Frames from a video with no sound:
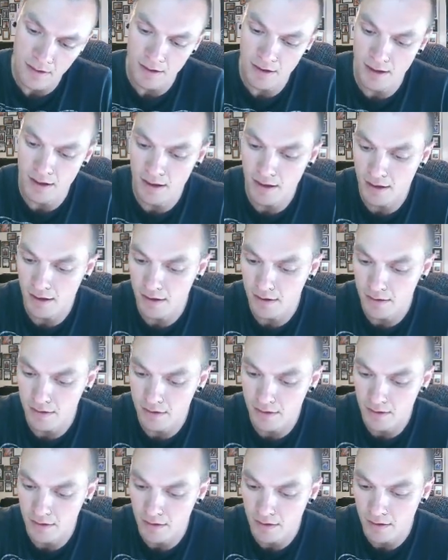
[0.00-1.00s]
And
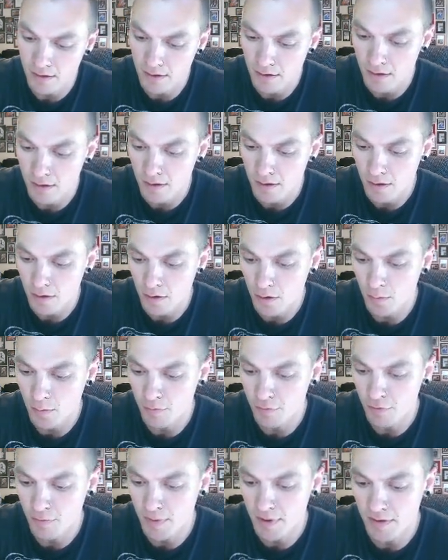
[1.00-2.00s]
up
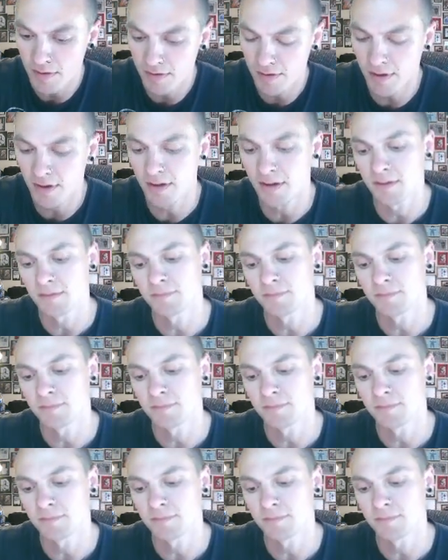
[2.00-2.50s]
from either side.